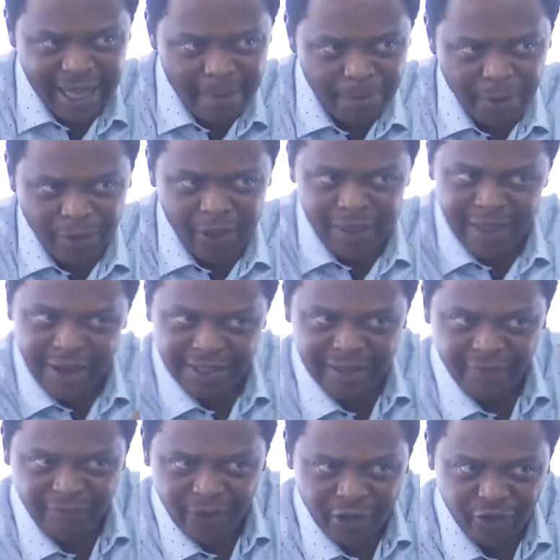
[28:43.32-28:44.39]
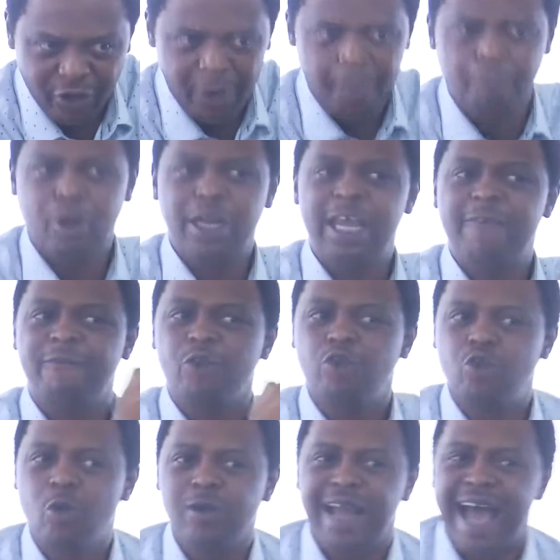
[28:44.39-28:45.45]
the empathy, there is the vision, but if you
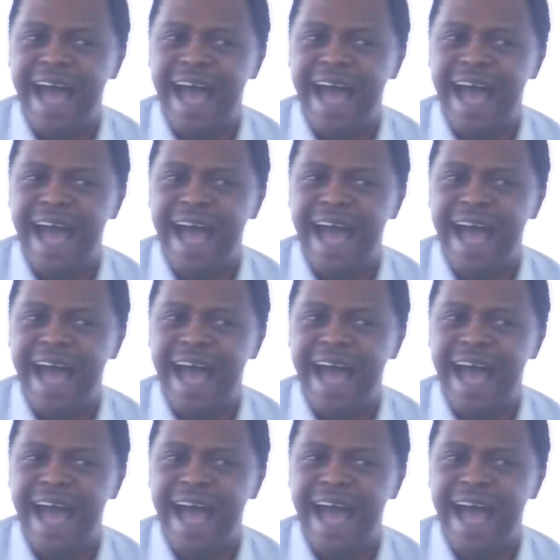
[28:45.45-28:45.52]
don't